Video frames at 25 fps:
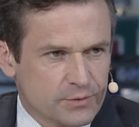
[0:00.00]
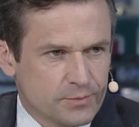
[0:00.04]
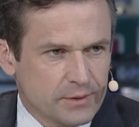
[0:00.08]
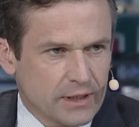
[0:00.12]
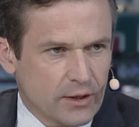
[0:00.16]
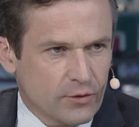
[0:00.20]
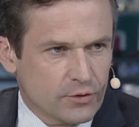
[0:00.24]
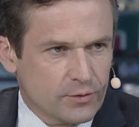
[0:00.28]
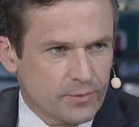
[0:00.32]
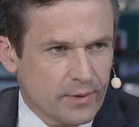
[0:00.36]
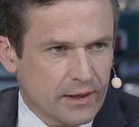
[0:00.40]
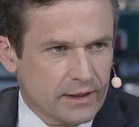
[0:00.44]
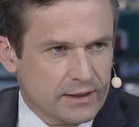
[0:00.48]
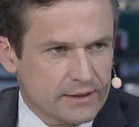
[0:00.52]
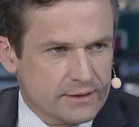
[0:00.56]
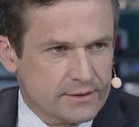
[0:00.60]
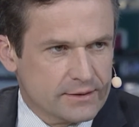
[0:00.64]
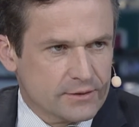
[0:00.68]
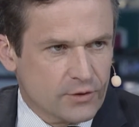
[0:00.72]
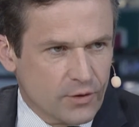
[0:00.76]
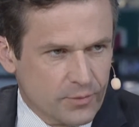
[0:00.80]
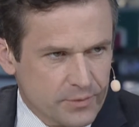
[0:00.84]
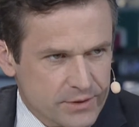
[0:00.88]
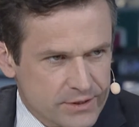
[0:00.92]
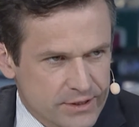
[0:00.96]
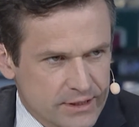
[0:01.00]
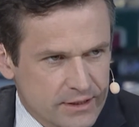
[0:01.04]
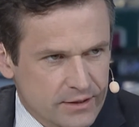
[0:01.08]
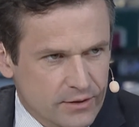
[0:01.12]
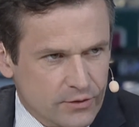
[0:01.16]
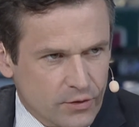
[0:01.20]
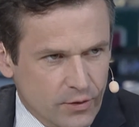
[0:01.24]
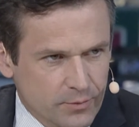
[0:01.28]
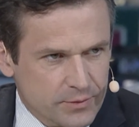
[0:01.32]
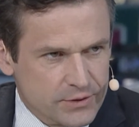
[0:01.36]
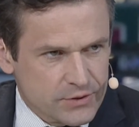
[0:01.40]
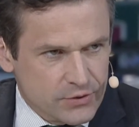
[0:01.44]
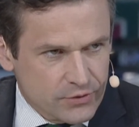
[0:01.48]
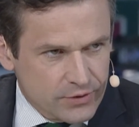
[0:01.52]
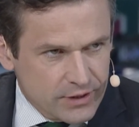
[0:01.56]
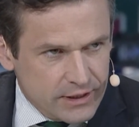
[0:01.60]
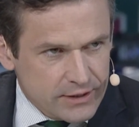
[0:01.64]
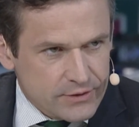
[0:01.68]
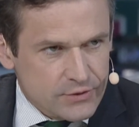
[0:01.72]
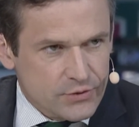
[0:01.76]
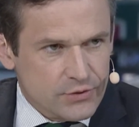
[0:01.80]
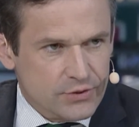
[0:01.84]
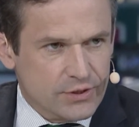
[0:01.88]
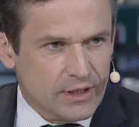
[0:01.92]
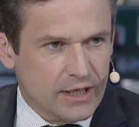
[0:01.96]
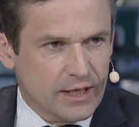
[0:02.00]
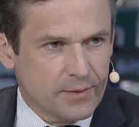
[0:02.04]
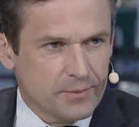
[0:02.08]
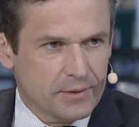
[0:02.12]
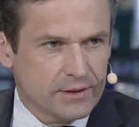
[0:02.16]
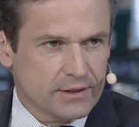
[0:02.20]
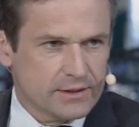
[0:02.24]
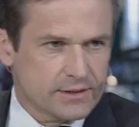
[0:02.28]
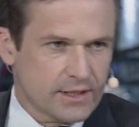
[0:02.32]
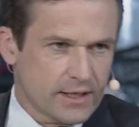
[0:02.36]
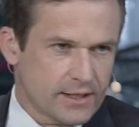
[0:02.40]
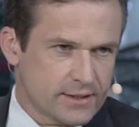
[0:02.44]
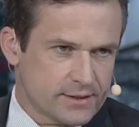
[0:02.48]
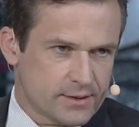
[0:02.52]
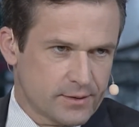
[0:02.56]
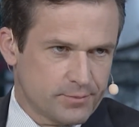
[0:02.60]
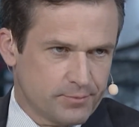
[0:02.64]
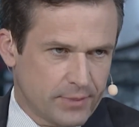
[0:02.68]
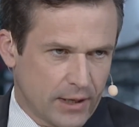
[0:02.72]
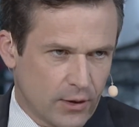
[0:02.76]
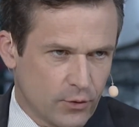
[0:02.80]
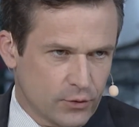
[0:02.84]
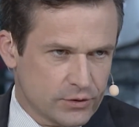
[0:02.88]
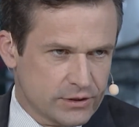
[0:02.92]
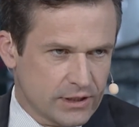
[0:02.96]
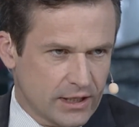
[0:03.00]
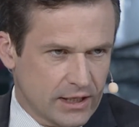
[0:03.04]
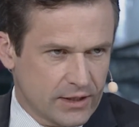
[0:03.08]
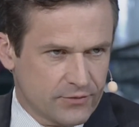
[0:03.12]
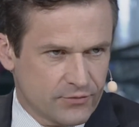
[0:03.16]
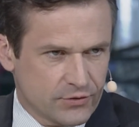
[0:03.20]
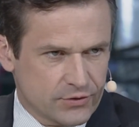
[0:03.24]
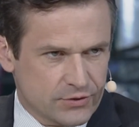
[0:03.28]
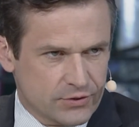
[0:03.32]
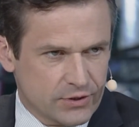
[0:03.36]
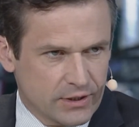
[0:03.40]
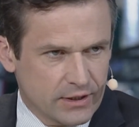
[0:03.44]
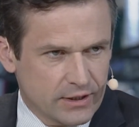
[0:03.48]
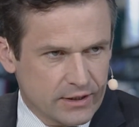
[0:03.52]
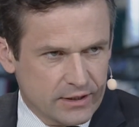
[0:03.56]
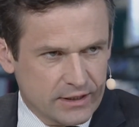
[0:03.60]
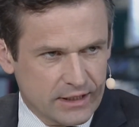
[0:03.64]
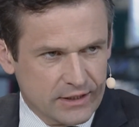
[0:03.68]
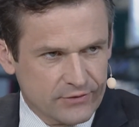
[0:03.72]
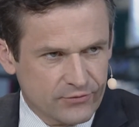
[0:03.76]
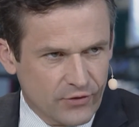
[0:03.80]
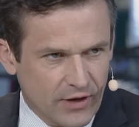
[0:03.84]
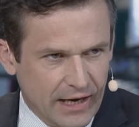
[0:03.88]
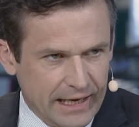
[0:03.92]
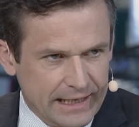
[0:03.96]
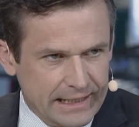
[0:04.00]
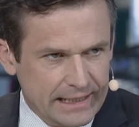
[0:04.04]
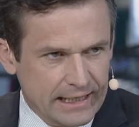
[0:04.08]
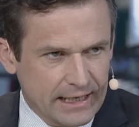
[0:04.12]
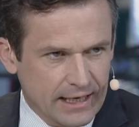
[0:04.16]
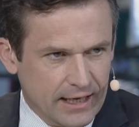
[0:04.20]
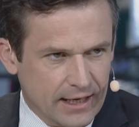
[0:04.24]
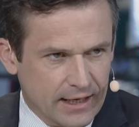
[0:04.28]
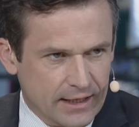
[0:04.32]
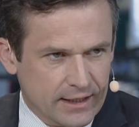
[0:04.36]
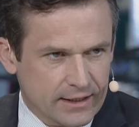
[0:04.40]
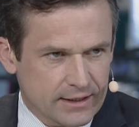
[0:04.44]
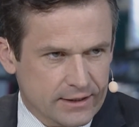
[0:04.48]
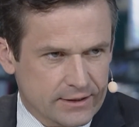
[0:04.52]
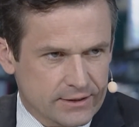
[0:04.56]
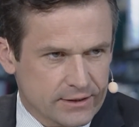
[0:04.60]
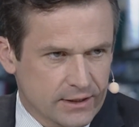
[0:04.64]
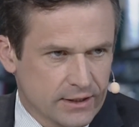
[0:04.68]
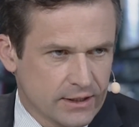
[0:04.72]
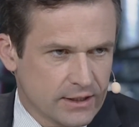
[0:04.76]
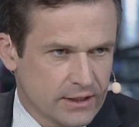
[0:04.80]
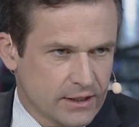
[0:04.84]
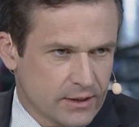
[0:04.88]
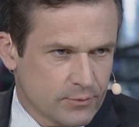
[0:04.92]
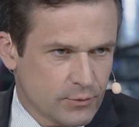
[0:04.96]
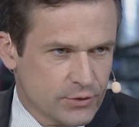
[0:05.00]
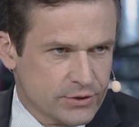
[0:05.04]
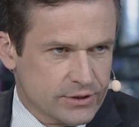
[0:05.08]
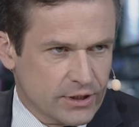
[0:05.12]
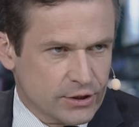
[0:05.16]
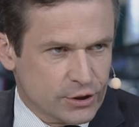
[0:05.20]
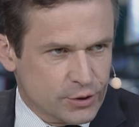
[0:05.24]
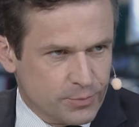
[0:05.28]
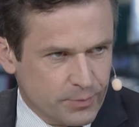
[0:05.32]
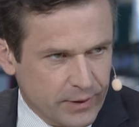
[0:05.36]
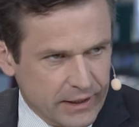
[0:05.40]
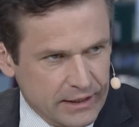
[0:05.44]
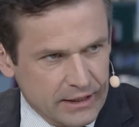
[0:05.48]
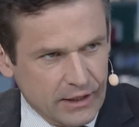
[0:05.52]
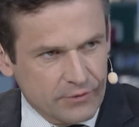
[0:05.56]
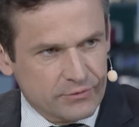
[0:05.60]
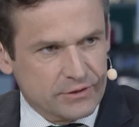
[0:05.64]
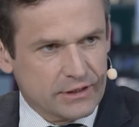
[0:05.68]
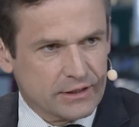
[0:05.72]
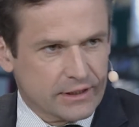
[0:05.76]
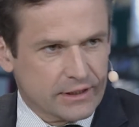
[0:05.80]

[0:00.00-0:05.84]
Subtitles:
So a component is stored somewhere to later be loaded onto the right truck and delivered to the right site at the right time.